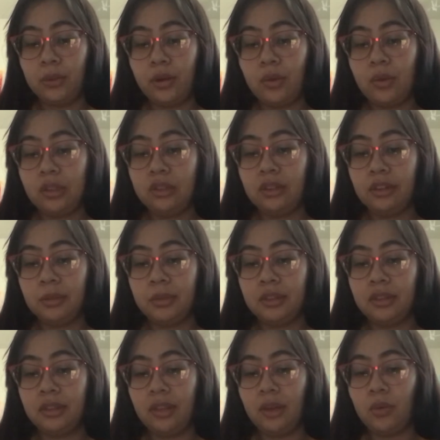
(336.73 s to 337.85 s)
We don't want Zuckerman
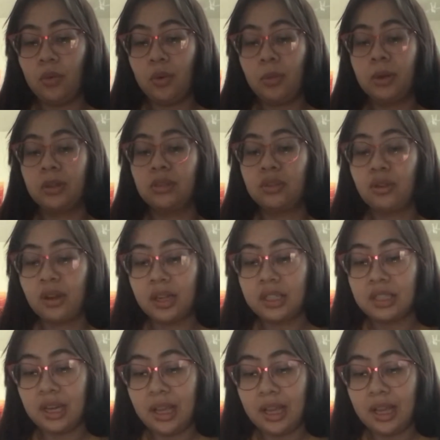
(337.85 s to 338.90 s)
to think Wilbur is crunchy.